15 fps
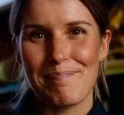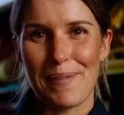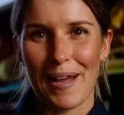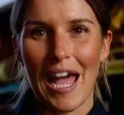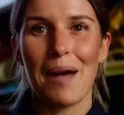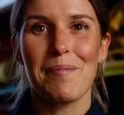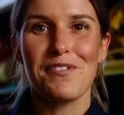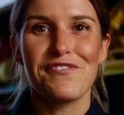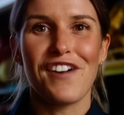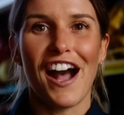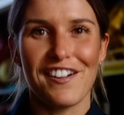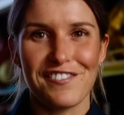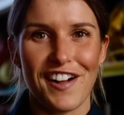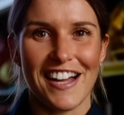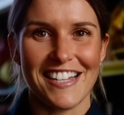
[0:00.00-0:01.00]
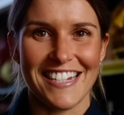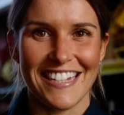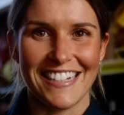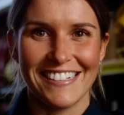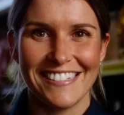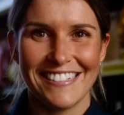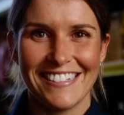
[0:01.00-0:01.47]
become a
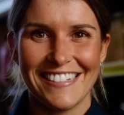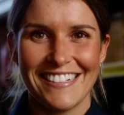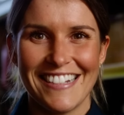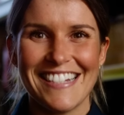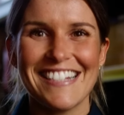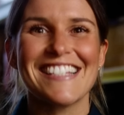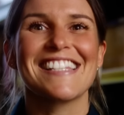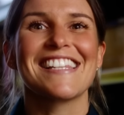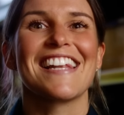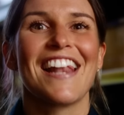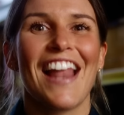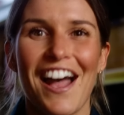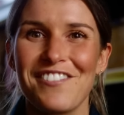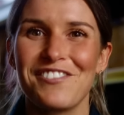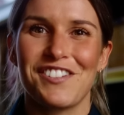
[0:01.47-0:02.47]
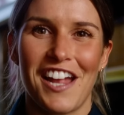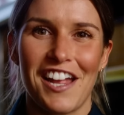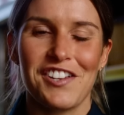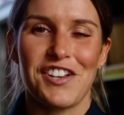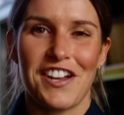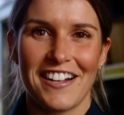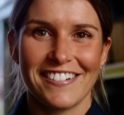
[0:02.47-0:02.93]
firefighter. It's
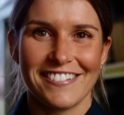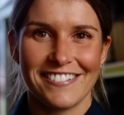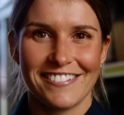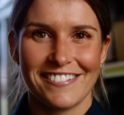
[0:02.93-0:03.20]
life-changing.